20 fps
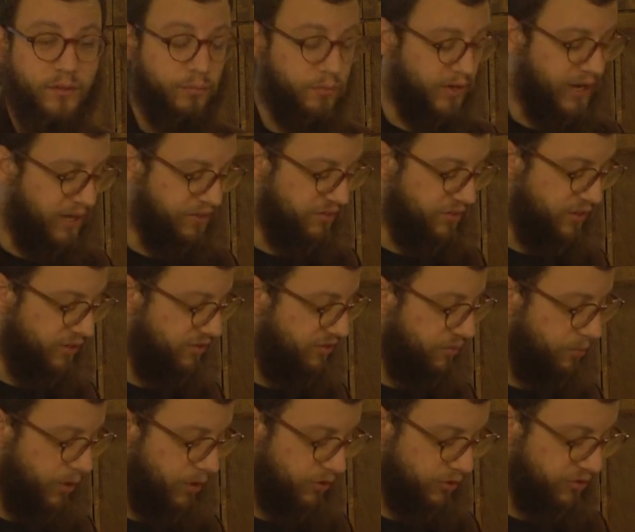But as it is,
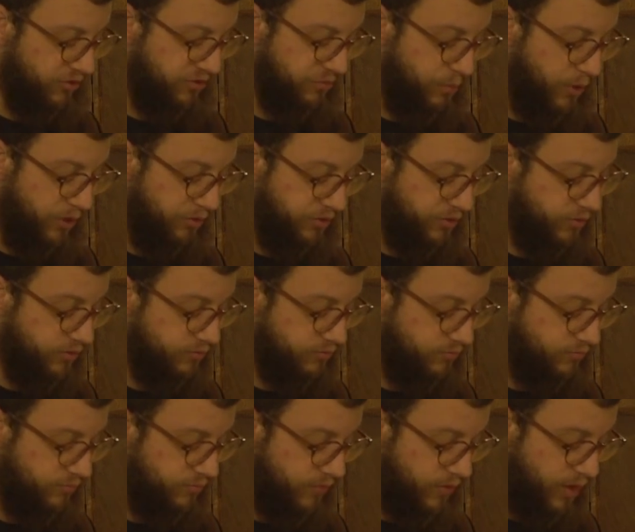the butter just melted,
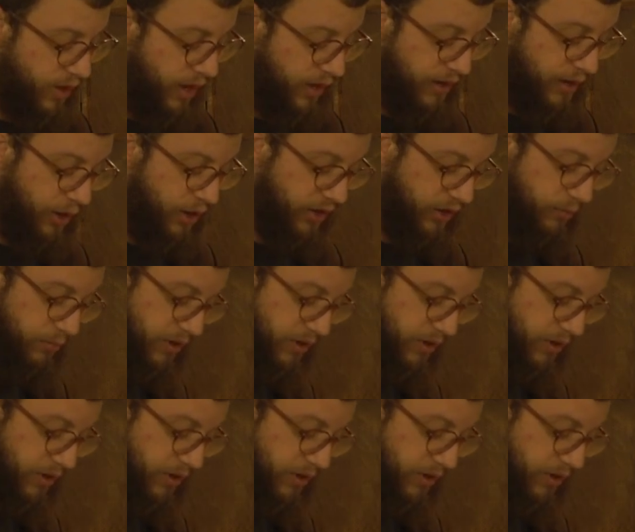and now I can